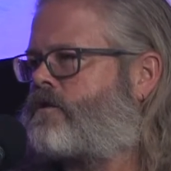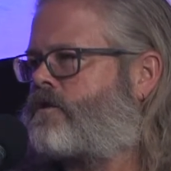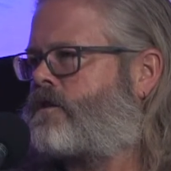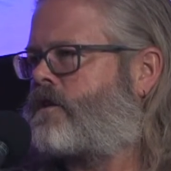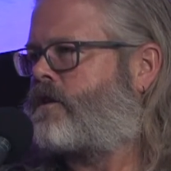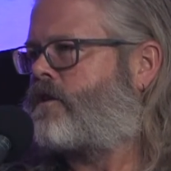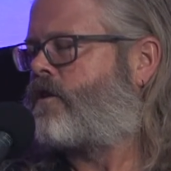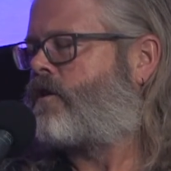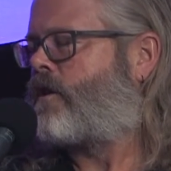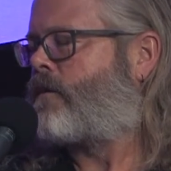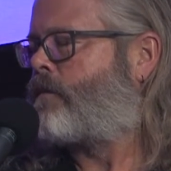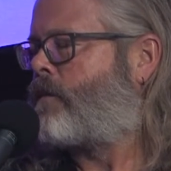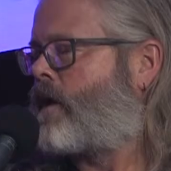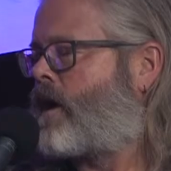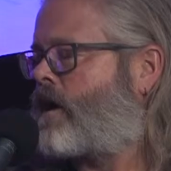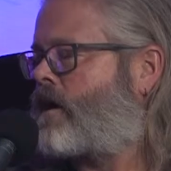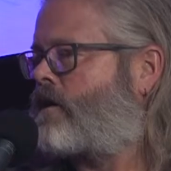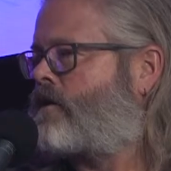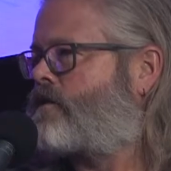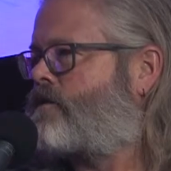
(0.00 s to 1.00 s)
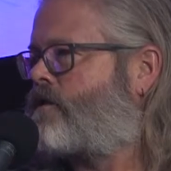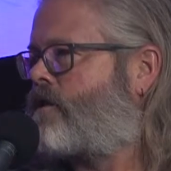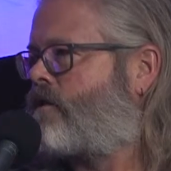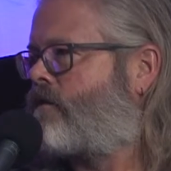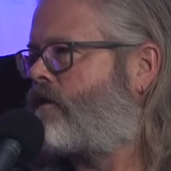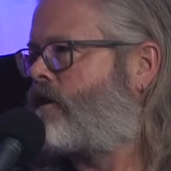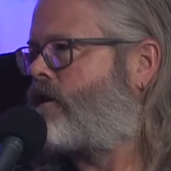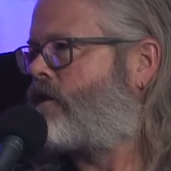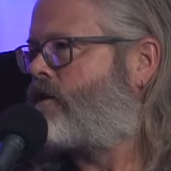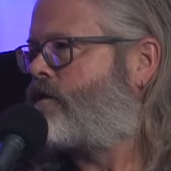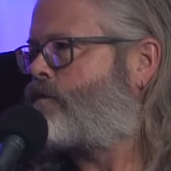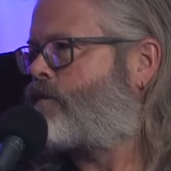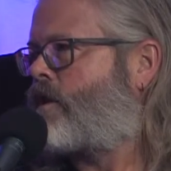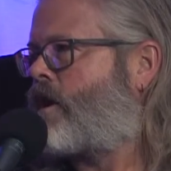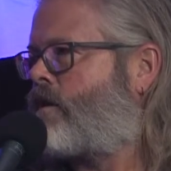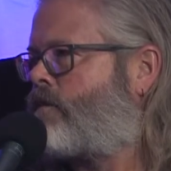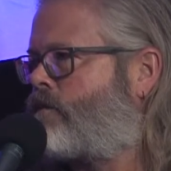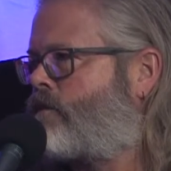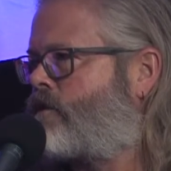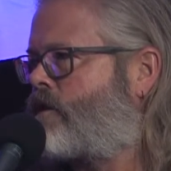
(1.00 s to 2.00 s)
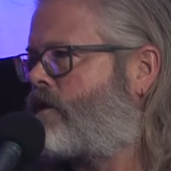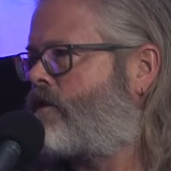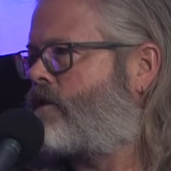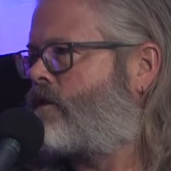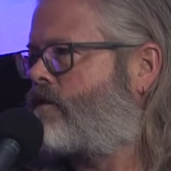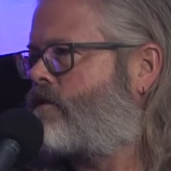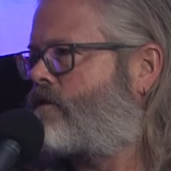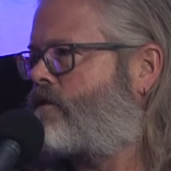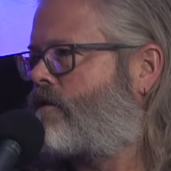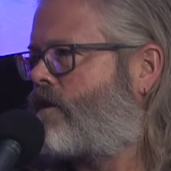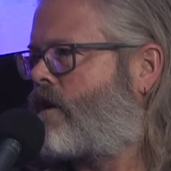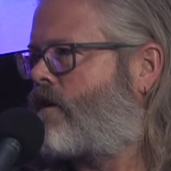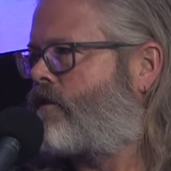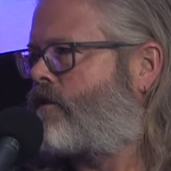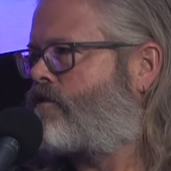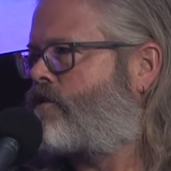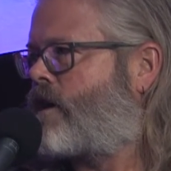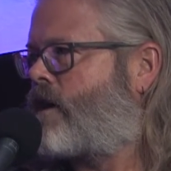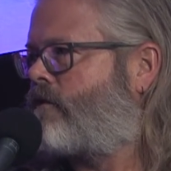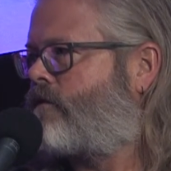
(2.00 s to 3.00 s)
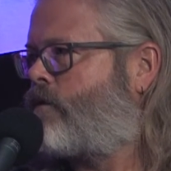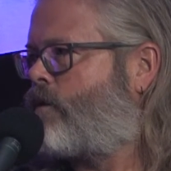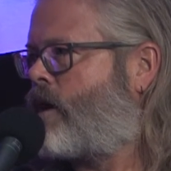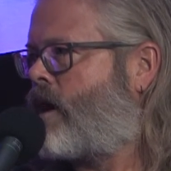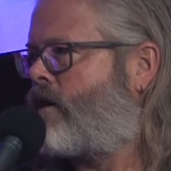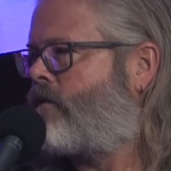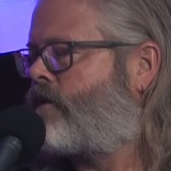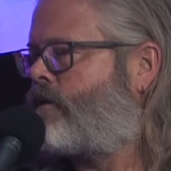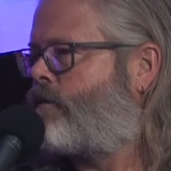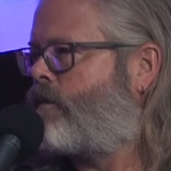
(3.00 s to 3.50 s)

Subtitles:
and I know I'm not going to solve any of these problems on the Travi Wavi.